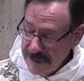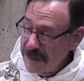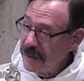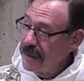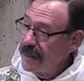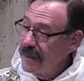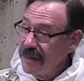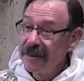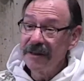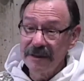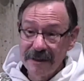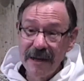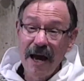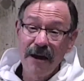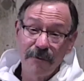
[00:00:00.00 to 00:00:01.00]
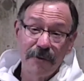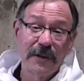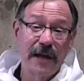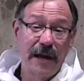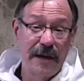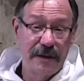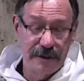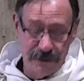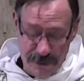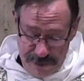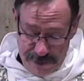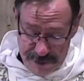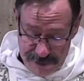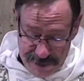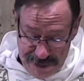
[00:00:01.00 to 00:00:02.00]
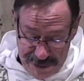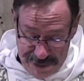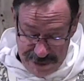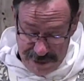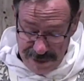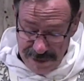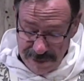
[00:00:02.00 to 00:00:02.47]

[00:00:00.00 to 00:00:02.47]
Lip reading: He did not rely on his own understanding.